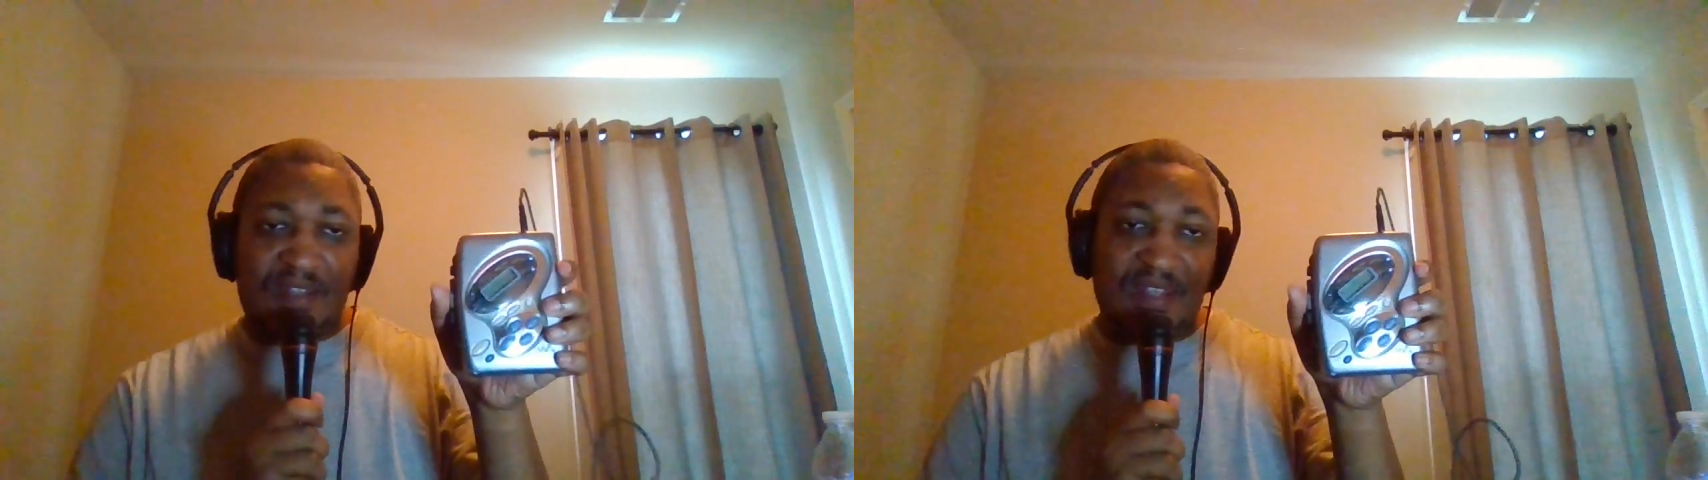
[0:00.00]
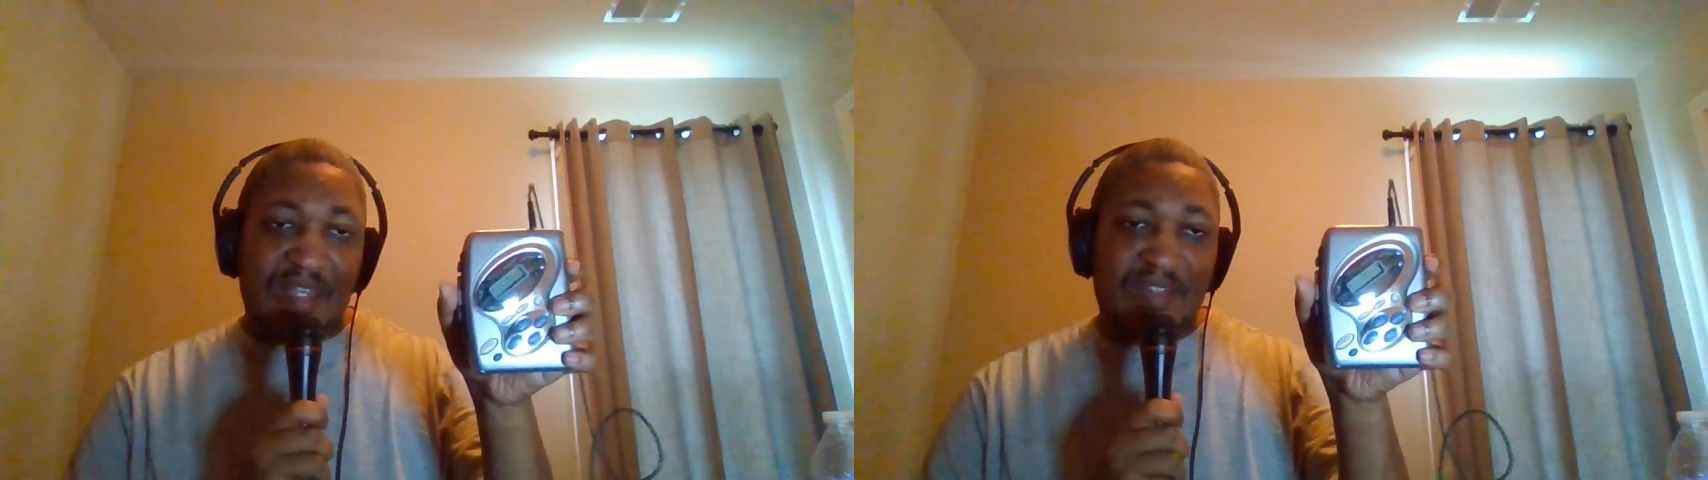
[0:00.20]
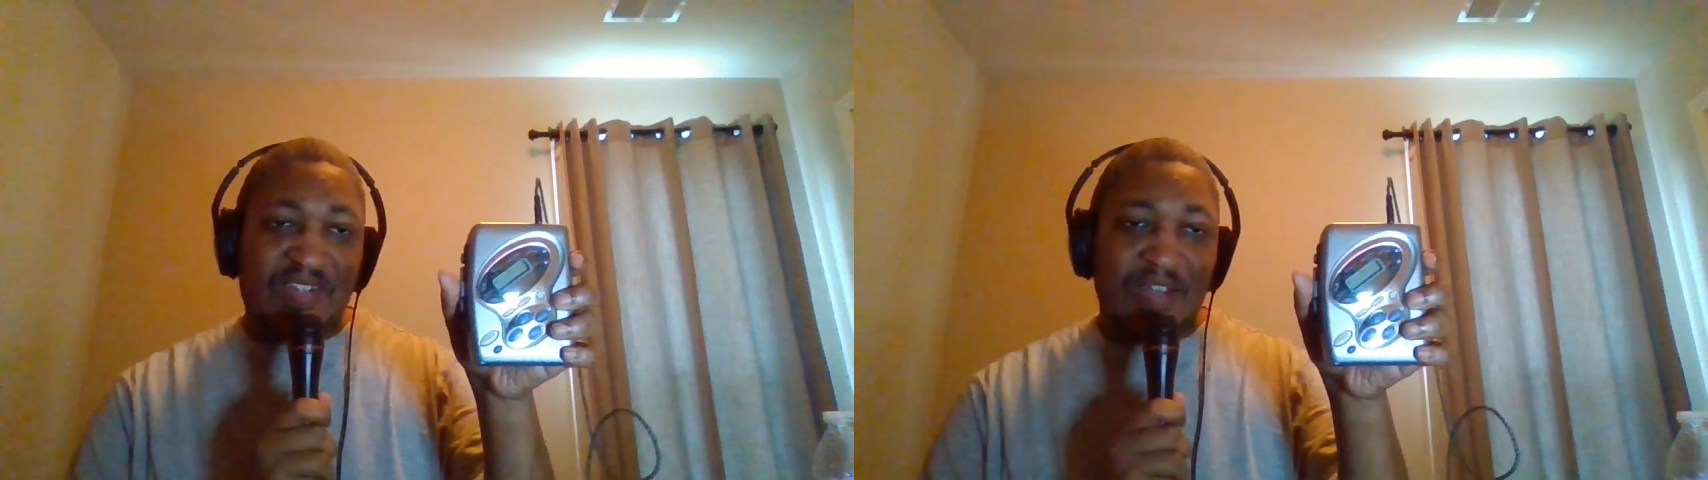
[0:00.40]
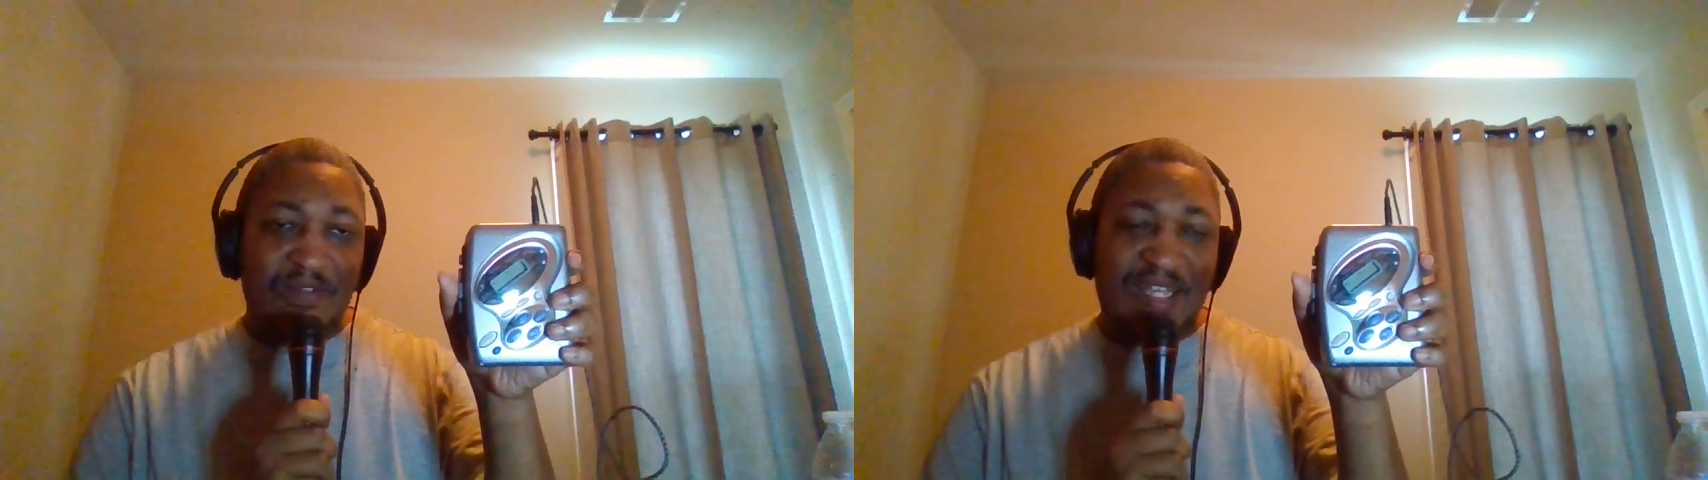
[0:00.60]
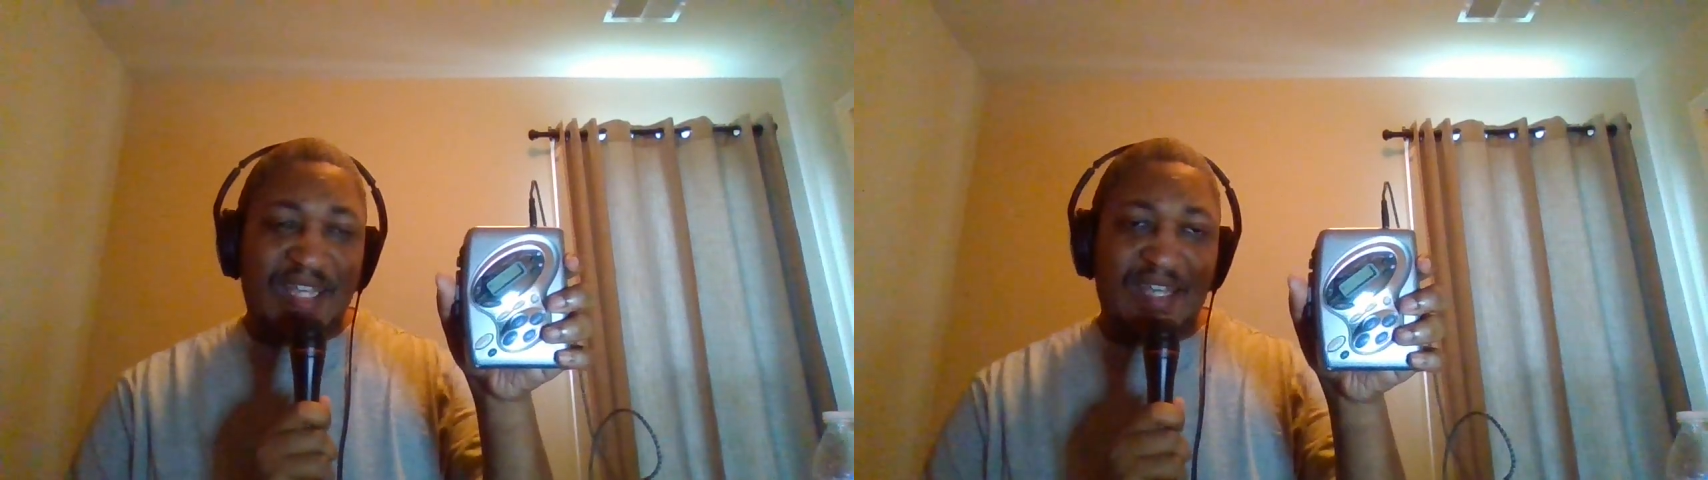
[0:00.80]
the
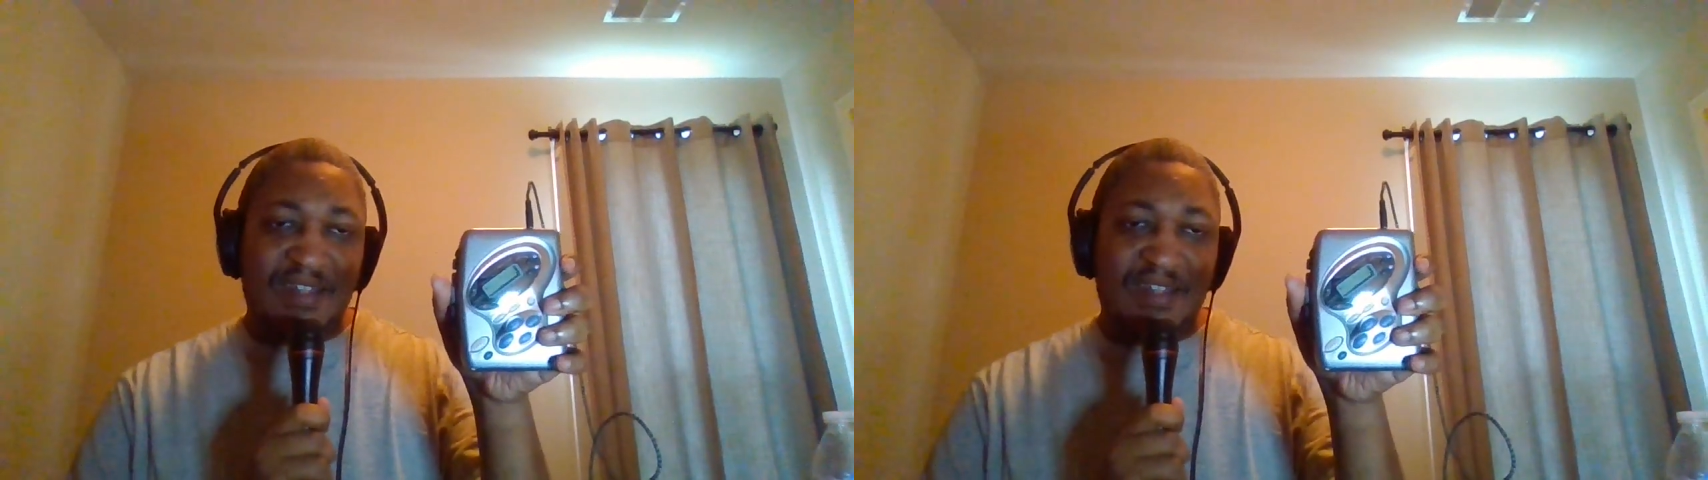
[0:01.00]
Sony